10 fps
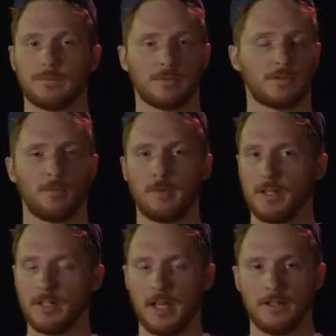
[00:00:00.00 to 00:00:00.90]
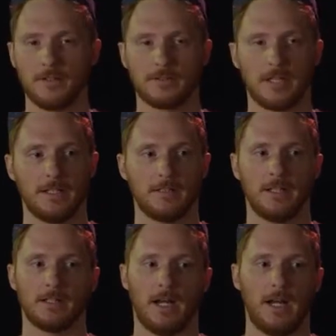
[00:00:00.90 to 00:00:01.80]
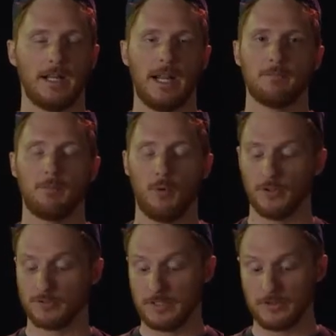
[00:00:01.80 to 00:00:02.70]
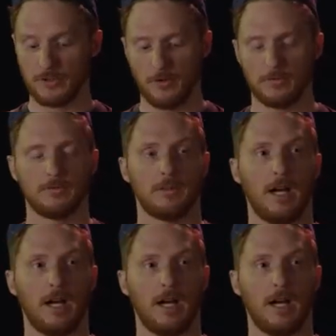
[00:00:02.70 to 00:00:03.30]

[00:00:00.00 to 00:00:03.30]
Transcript: some people online are thinking that I hate Porto's. I don't.